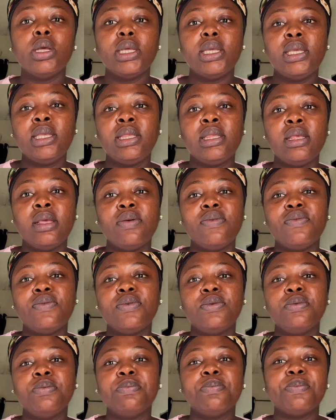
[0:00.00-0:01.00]
easier for
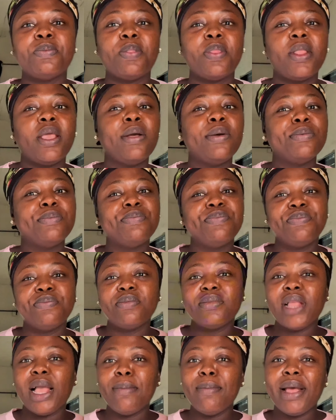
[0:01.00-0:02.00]
you. Now,
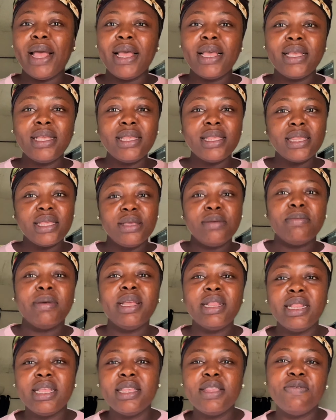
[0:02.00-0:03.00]
bye. See you in my
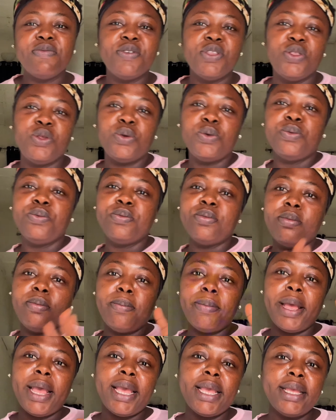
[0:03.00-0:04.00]
next video.
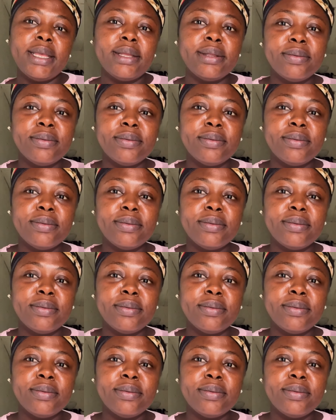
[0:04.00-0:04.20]
Bye.